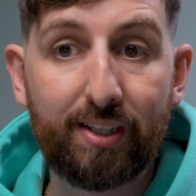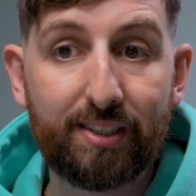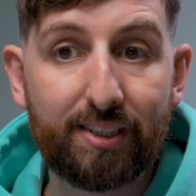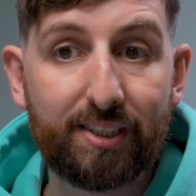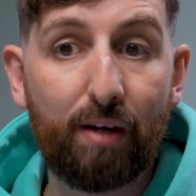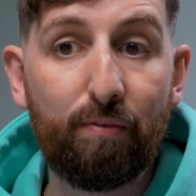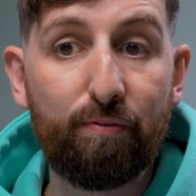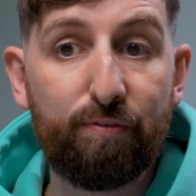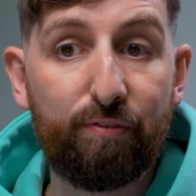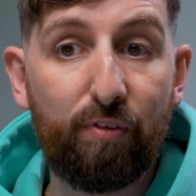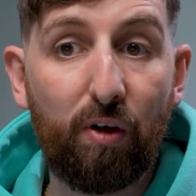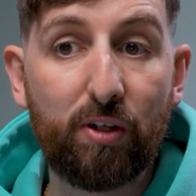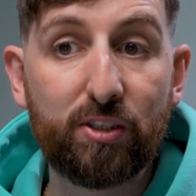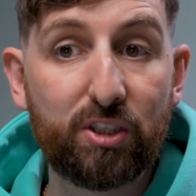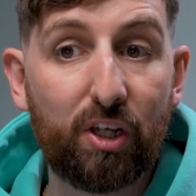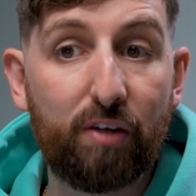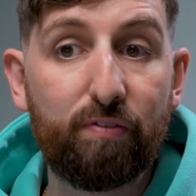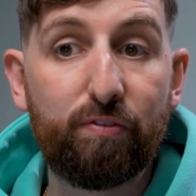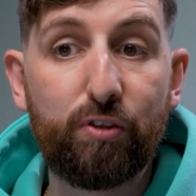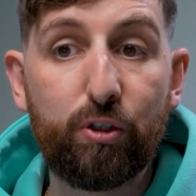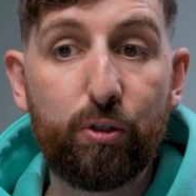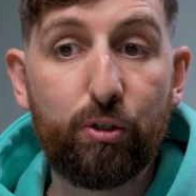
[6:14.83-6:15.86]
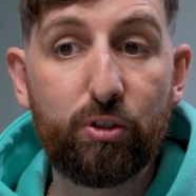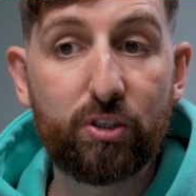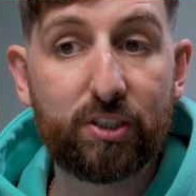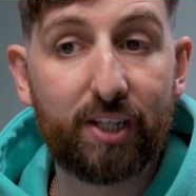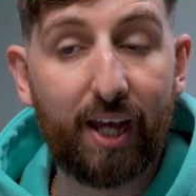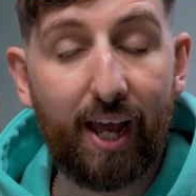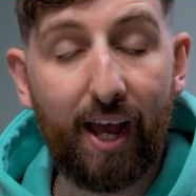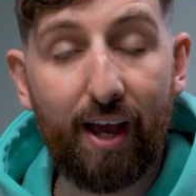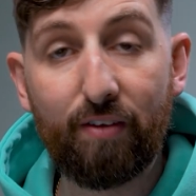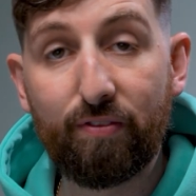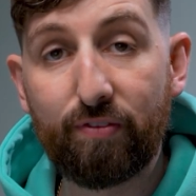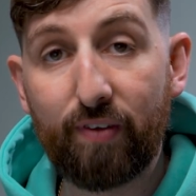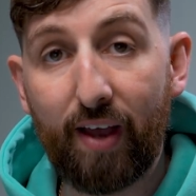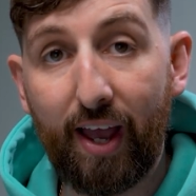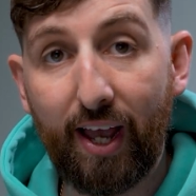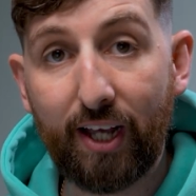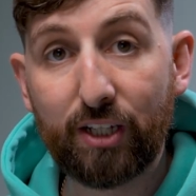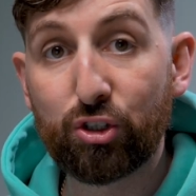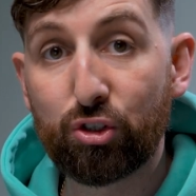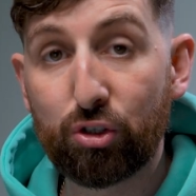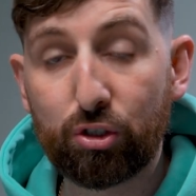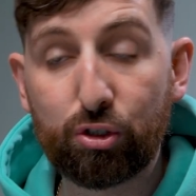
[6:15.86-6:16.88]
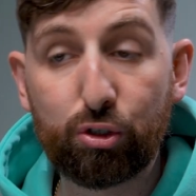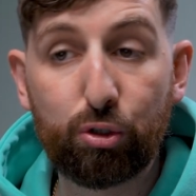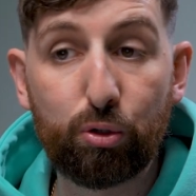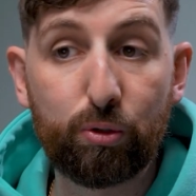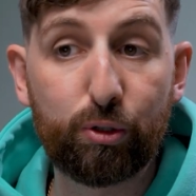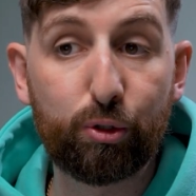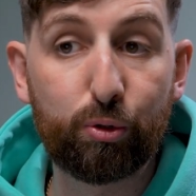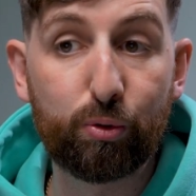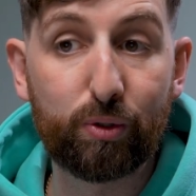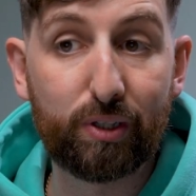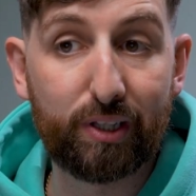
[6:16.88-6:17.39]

Some fonts I've used have extra cool little